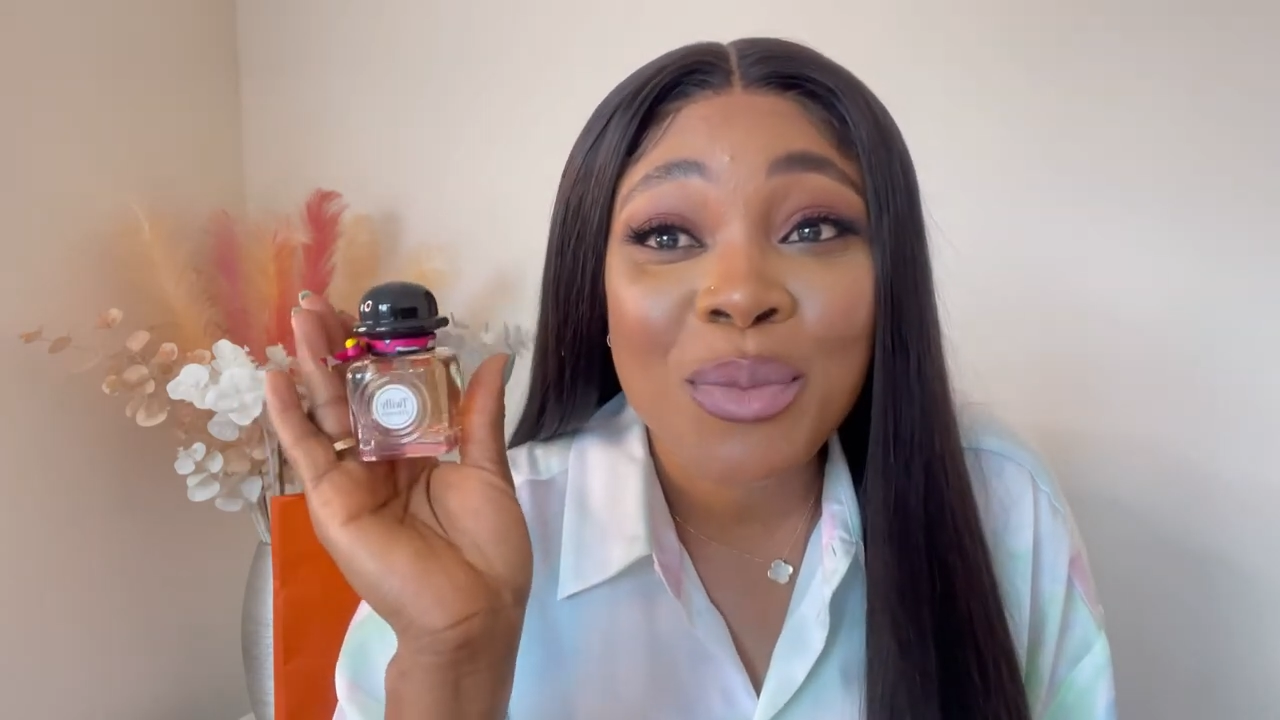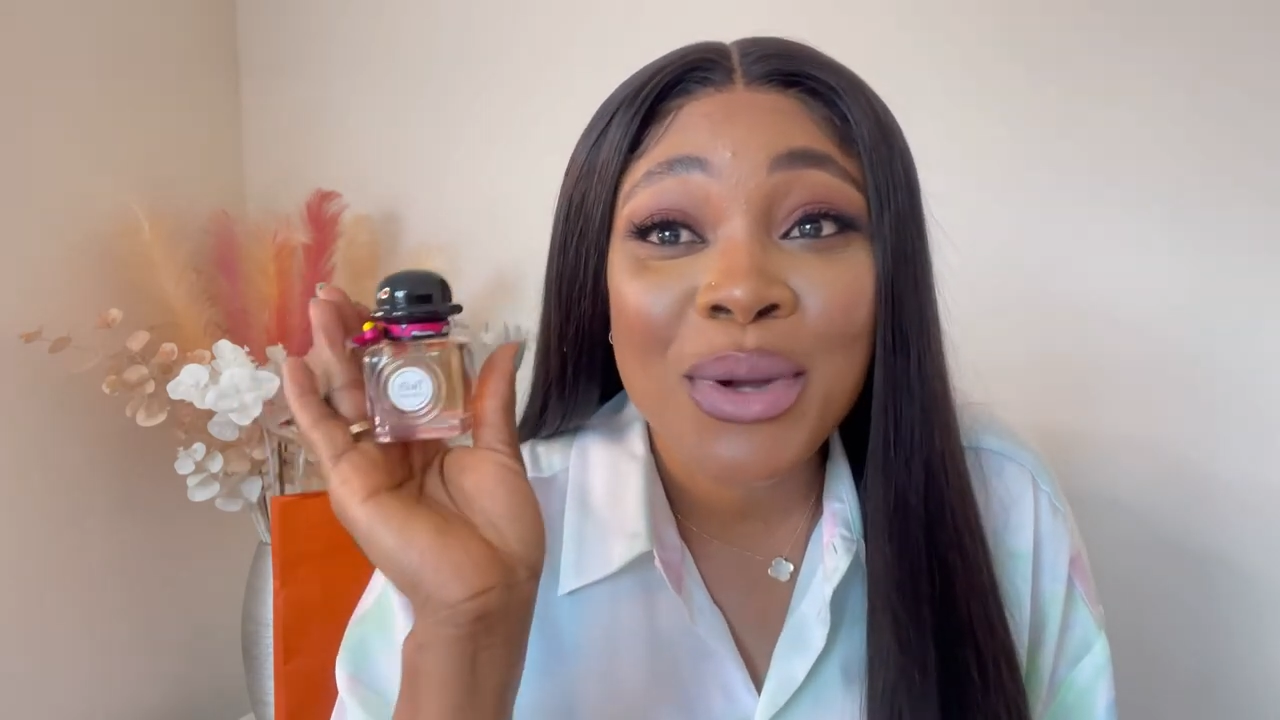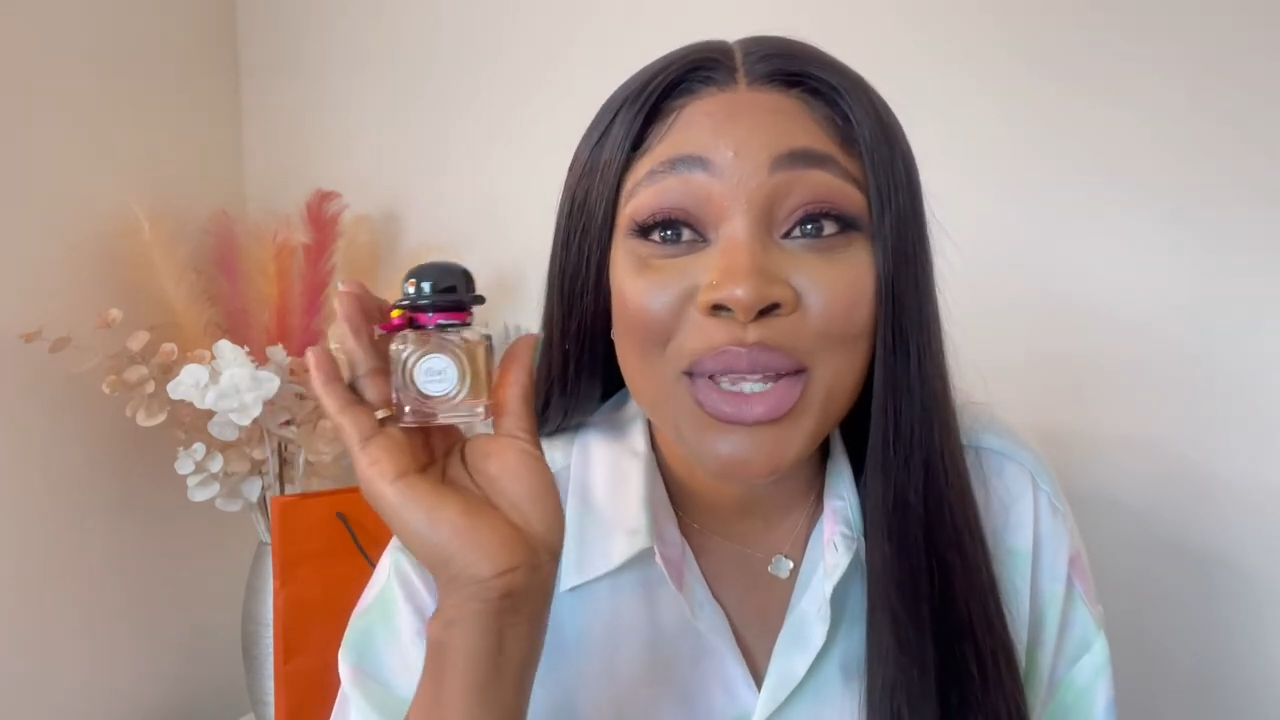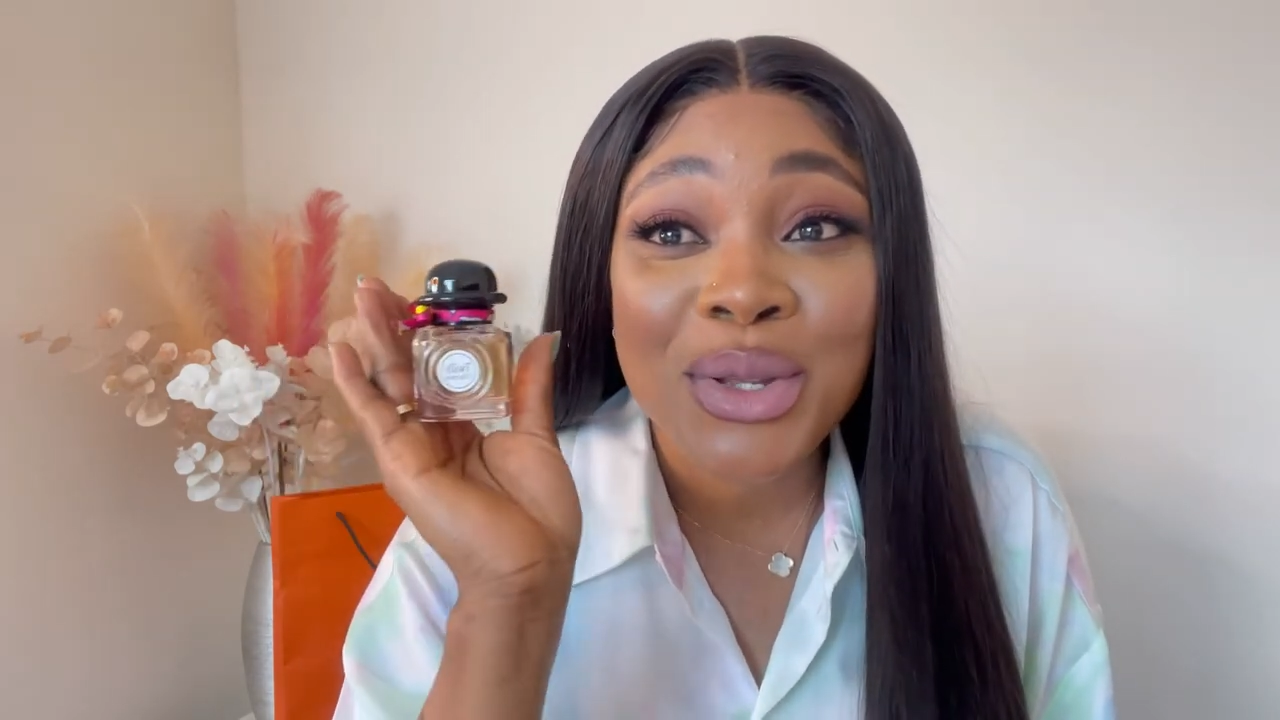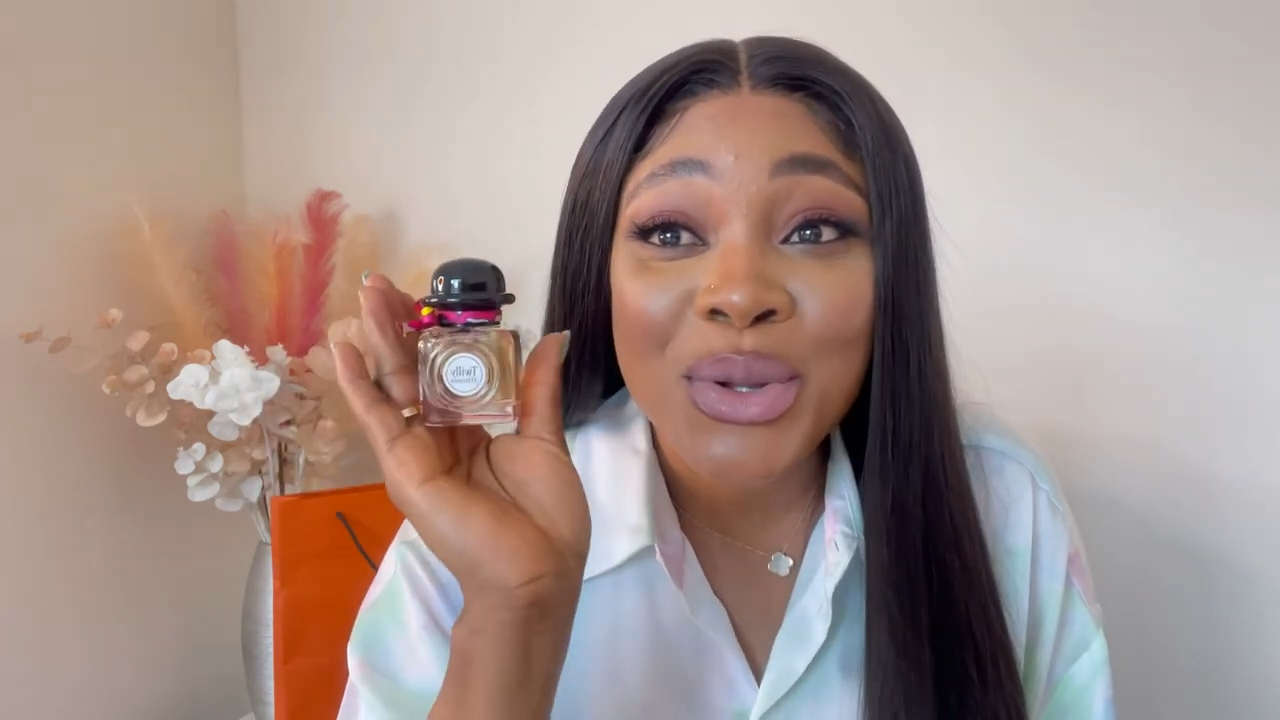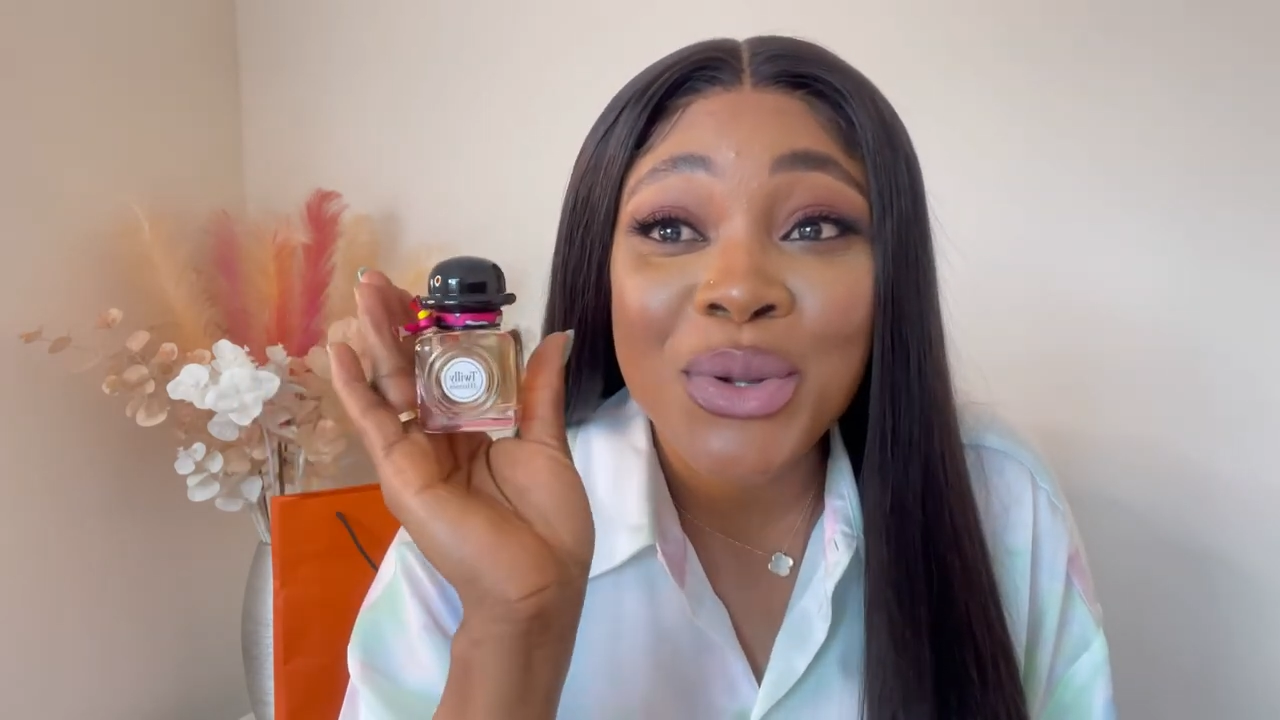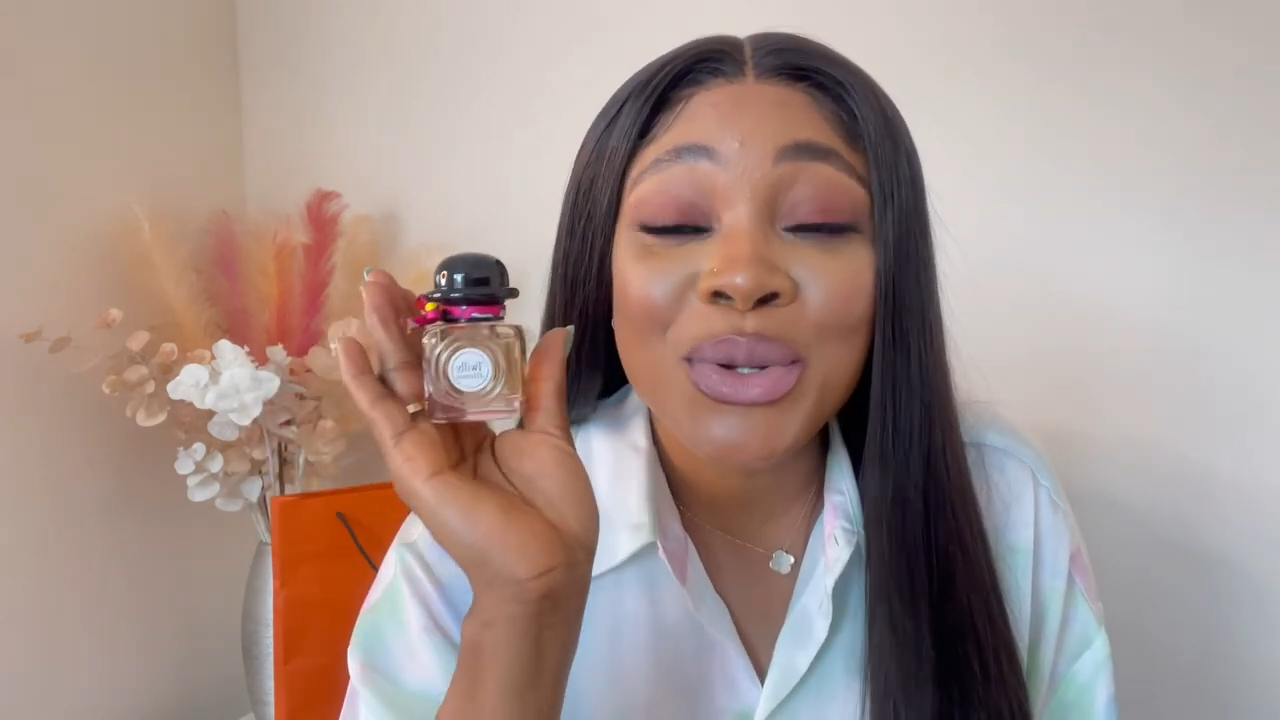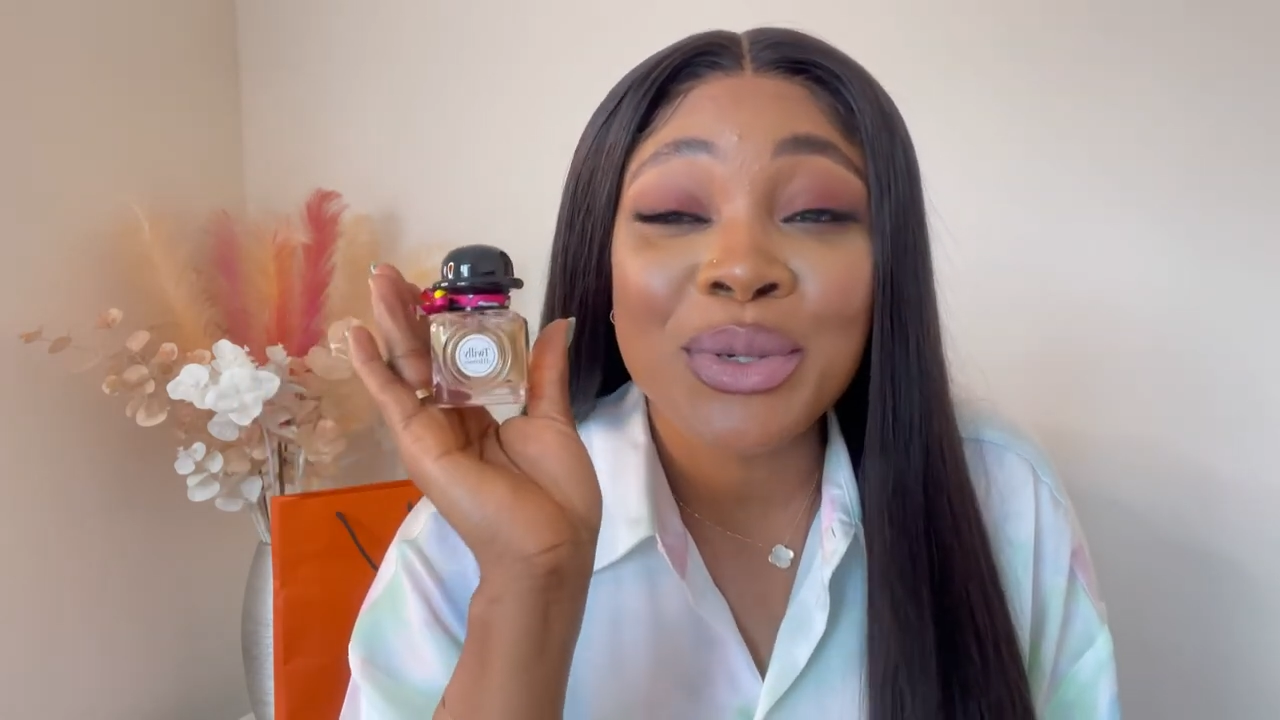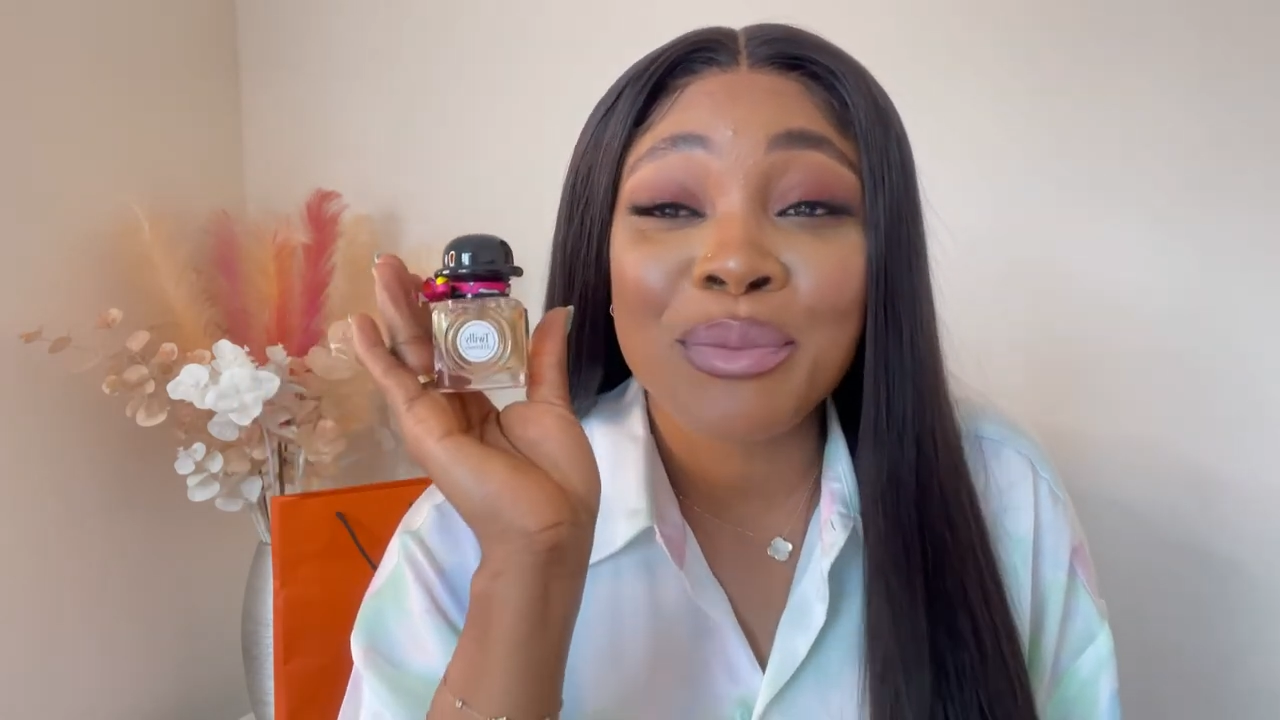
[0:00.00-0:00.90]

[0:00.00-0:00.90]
but you could